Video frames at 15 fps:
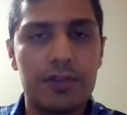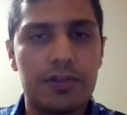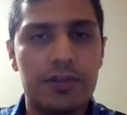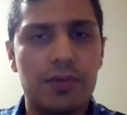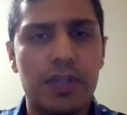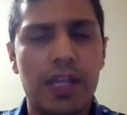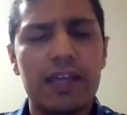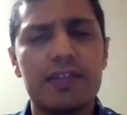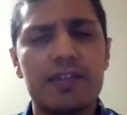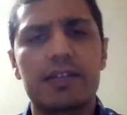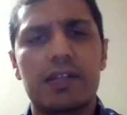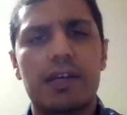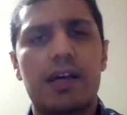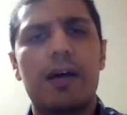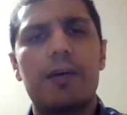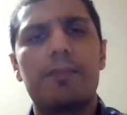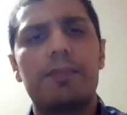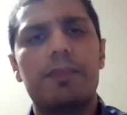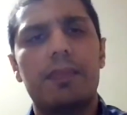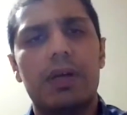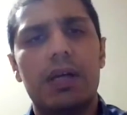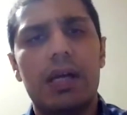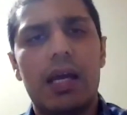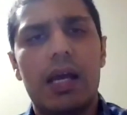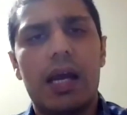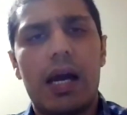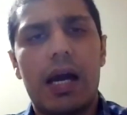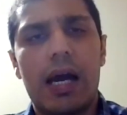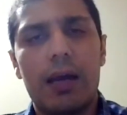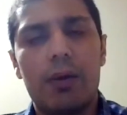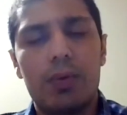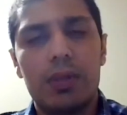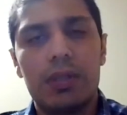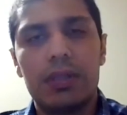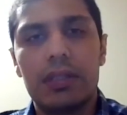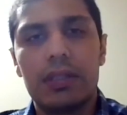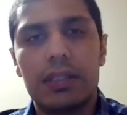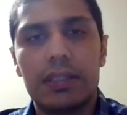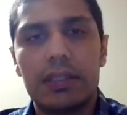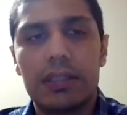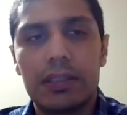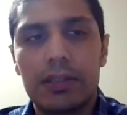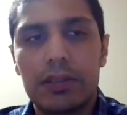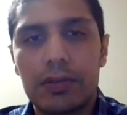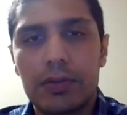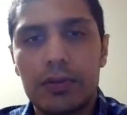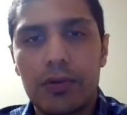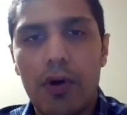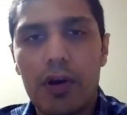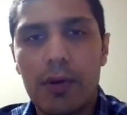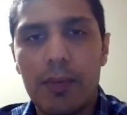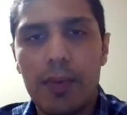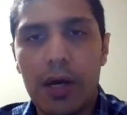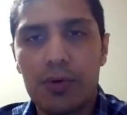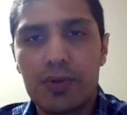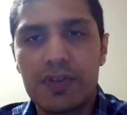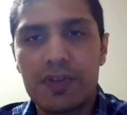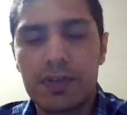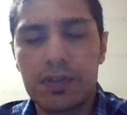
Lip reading: So next up, I will talk about